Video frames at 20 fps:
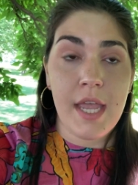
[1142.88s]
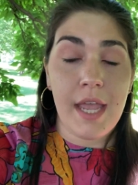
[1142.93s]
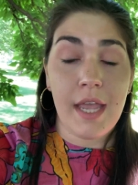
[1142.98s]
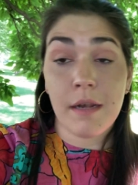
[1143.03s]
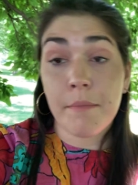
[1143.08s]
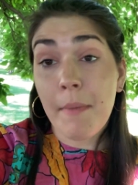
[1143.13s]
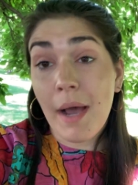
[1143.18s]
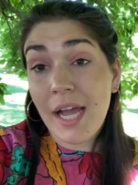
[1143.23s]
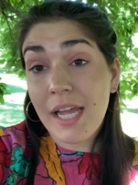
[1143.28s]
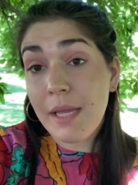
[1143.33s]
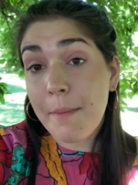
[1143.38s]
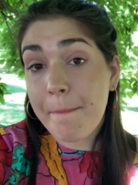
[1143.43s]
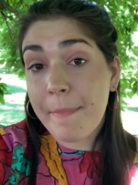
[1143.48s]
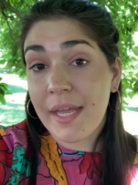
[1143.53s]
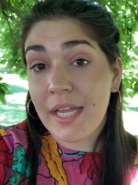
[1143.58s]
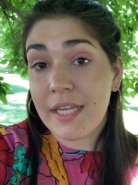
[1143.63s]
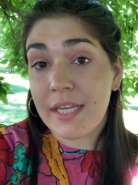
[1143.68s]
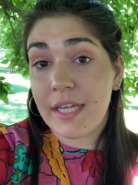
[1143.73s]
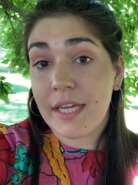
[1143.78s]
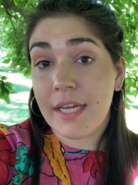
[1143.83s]
in my
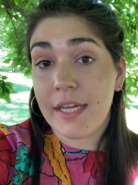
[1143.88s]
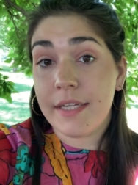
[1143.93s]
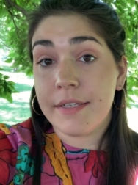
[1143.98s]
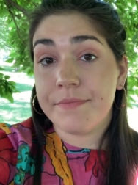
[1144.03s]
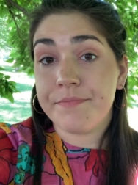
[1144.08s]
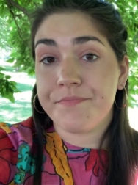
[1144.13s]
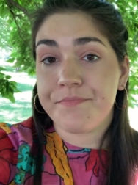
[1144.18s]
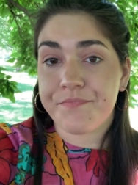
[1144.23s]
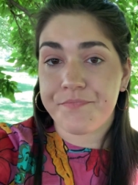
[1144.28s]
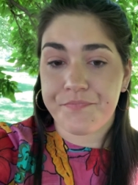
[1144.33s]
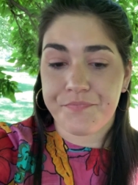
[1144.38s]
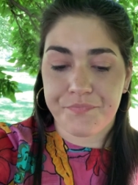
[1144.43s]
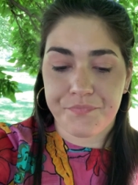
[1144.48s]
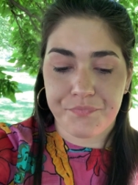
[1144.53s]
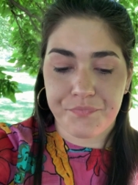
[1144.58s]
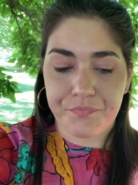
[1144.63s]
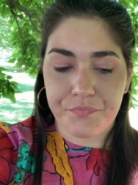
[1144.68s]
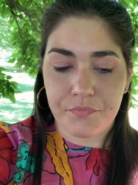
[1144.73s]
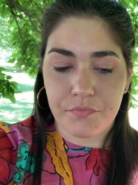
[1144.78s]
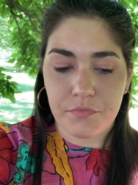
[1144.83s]
opinion,
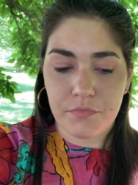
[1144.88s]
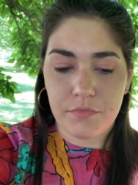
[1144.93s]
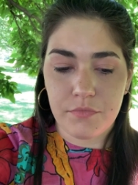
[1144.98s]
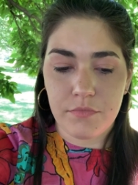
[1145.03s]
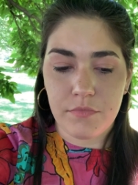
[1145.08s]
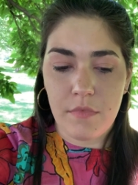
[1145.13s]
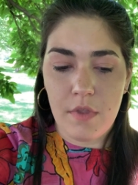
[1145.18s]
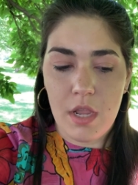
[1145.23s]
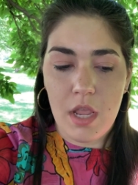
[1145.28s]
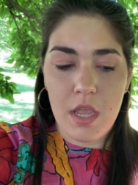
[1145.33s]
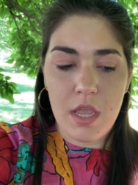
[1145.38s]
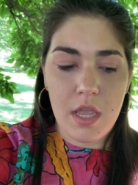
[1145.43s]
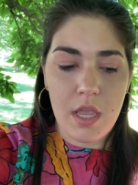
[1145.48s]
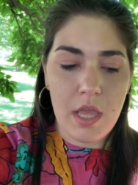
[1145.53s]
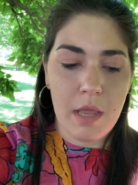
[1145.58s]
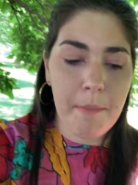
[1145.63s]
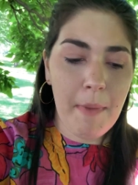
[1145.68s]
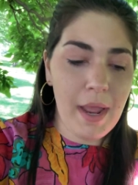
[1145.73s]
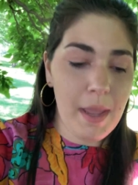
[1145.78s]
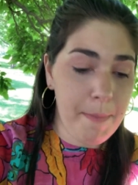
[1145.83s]

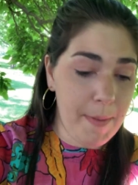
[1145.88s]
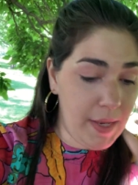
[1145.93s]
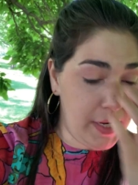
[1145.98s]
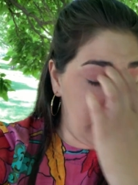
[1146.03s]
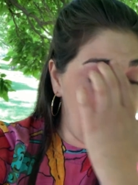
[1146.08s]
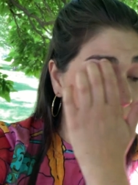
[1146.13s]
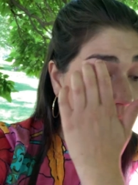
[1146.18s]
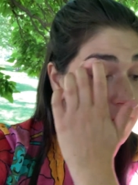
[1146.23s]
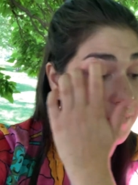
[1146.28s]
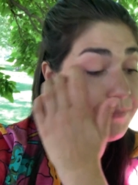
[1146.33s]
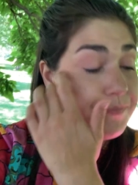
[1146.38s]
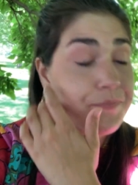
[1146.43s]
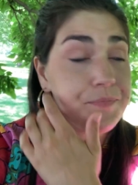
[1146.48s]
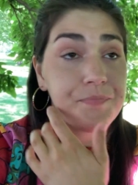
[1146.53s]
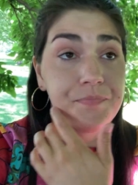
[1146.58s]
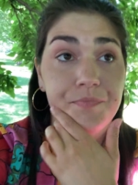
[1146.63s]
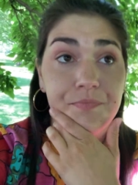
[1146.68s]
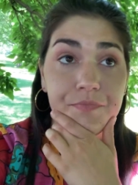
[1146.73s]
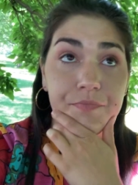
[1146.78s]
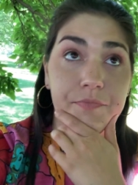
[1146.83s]
in my opinion,
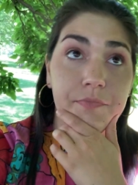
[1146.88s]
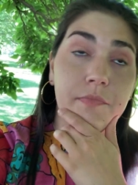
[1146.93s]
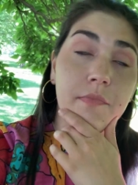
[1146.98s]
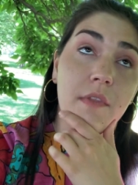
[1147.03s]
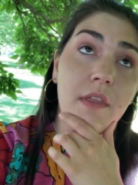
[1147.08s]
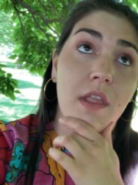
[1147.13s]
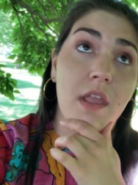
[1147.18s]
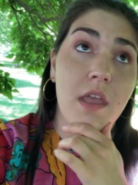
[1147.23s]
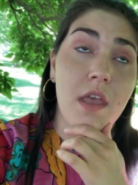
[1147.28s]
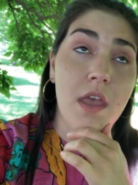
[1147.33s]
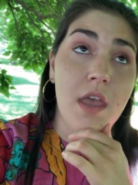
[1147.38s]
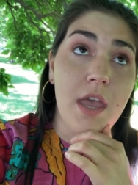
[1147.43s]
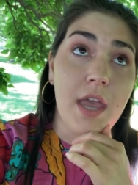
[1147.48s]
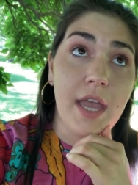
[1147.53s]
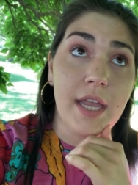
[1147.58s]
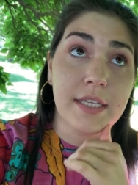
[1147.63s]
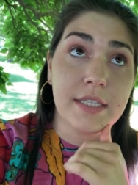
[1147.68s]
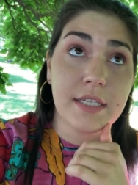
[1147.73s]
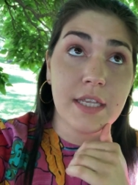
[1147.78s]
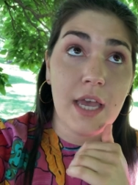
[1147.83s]

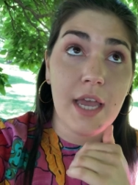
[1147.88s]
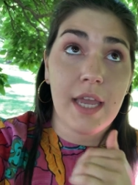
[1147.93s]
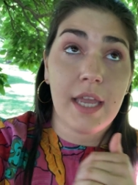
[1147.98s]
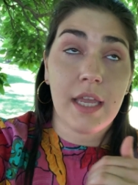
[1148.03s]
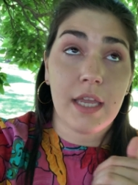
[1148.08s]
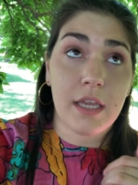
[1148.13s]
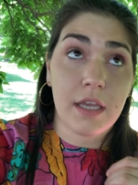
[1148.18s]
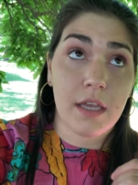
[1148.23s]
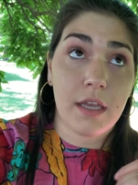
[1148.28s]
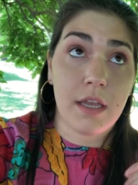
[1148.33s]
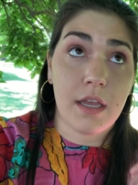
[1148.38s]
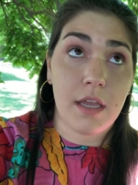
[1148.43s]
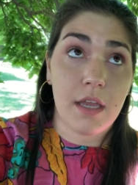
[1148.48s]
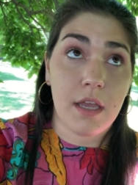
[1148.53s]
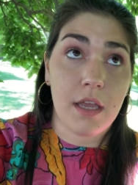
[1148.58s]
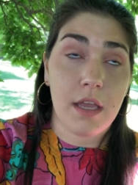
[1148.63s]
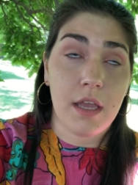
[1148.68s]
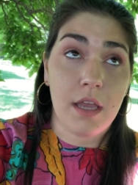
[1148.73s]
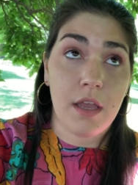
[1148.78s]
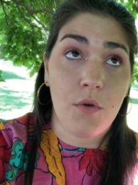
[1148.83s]
it's like
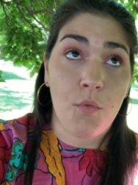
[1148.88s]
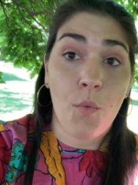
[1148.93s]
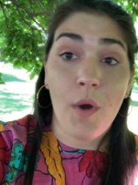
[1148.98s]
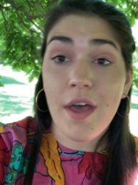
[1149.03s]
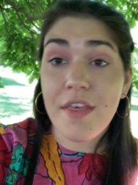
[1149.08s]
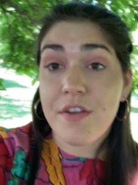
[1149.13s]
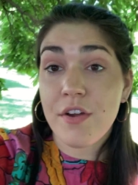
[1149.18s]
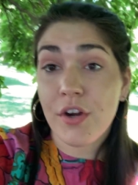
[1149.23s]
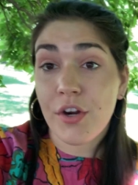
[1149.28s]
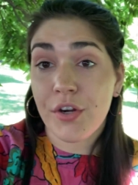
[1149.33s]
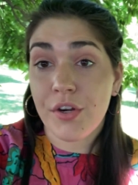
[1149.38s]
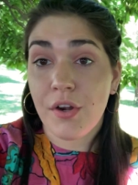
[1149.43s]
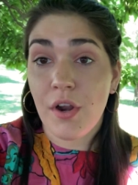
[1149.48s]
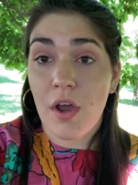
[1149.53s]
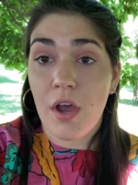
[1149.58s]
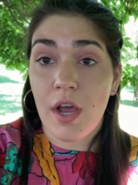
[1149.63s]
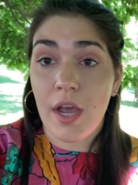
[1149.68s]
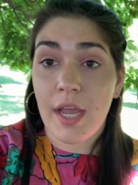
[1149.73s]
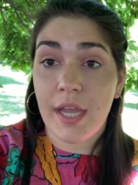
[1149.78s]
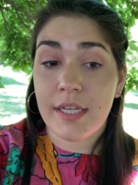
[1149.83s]
whether or
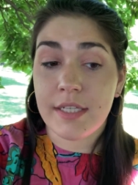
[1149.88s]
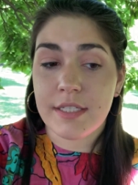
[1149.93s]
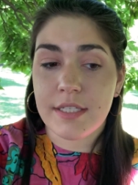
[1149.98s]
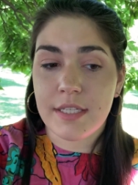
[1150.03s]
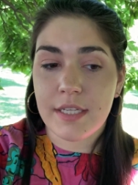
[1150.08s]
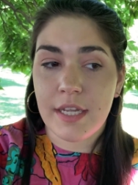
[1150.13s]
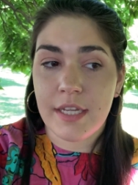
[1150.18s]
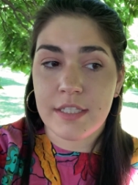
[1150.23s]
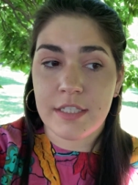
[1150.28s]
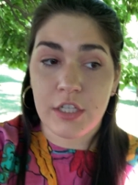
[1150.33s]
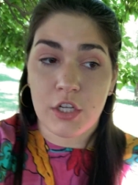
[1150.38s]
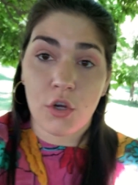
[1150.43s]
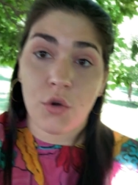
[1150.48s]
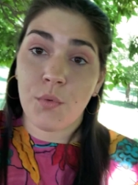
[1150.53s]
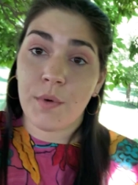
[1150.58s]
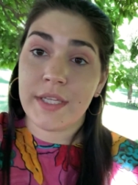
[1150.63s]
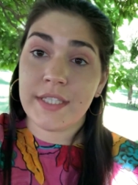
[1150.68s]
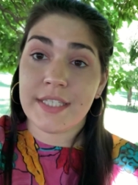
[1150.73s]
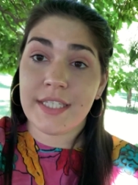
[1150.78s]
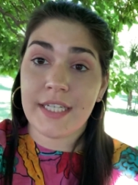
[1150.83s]
not it's a
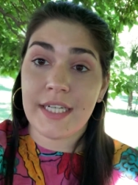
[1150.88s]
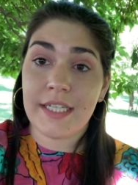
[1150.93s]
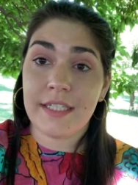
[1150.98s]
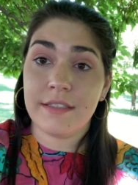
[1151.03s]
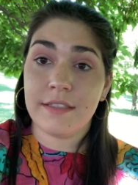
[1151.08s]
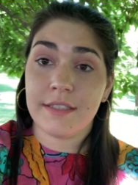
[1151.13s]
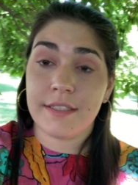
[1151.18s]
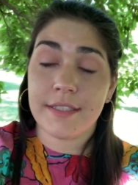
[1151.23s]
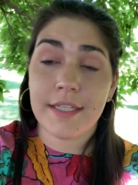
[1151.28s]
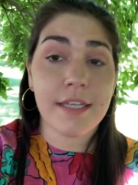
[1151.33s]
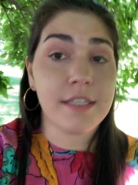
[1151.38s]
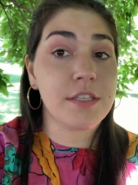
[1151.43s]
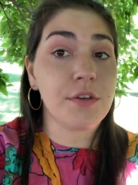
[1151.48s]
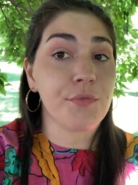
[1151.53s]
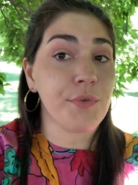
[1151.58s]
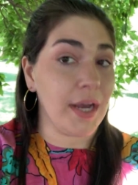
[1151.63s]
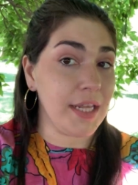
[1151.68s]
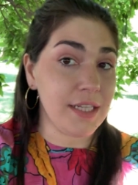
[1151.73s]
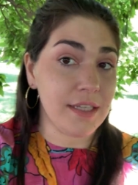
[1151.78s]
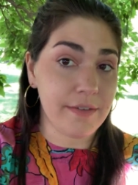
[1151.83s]
coincidence is
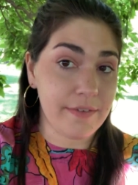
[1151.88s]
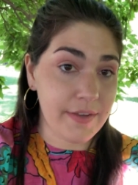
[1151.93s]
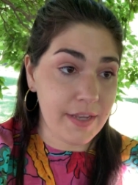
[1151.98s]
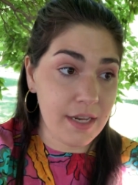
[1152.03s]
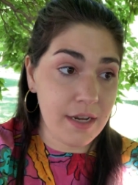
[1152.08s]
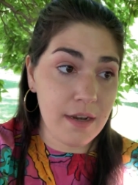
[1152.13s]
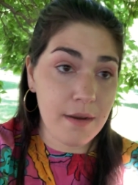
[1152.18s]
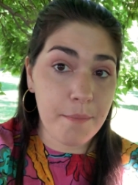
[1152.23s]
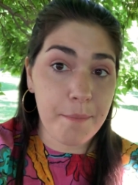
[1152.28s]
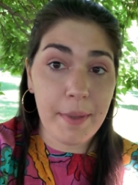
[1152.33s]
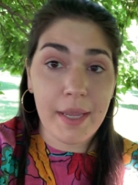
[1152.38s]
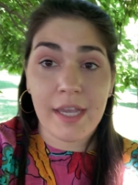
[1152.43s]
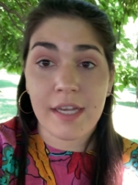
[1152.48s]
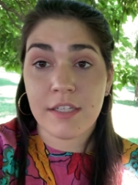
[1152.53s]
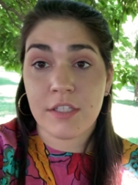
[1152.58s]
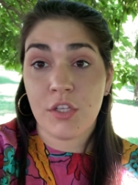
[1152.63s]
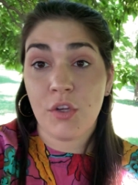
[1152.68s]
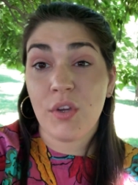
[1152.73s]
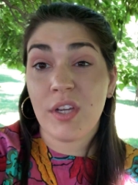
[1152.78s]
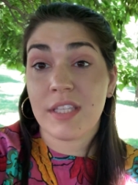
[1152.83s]
irrelevant
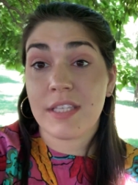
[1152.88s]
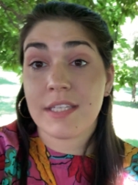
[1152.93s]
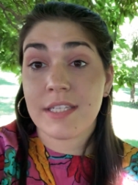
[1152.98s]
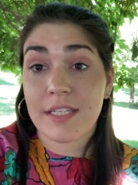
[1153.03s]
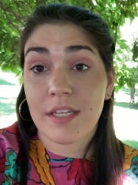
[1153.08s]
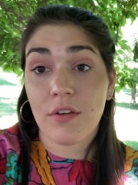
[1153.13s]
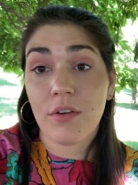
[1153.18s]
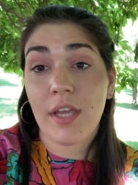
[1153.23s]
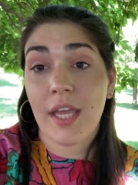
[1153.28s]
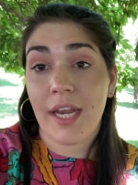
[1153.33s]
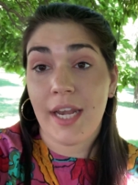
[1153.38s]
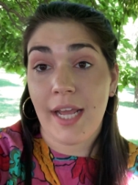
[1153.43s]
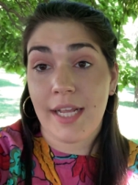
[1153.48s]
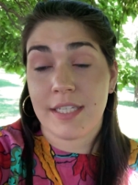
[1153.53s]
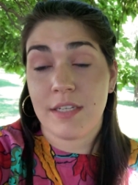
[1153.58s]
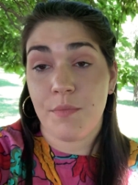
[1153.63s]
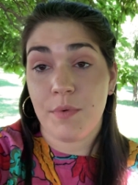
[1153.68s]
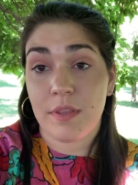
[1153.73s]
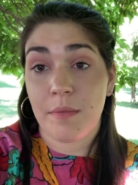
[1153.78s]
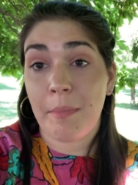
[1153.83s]
because you can still
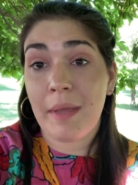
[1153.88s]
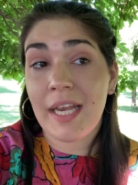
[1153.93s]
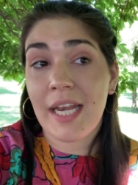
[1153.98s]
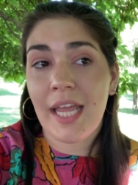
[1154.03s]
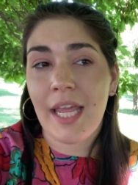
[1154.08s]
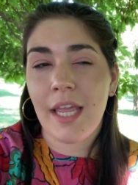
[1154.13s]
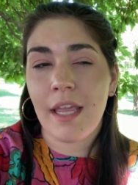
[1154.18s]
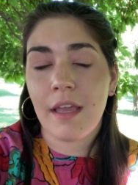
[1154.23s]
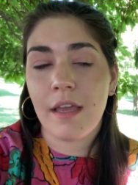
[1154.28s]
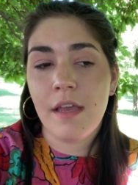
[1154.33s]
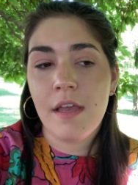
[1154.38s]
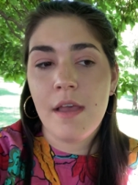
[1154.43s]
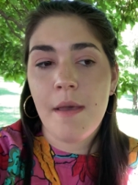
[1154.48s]
connect it with meaning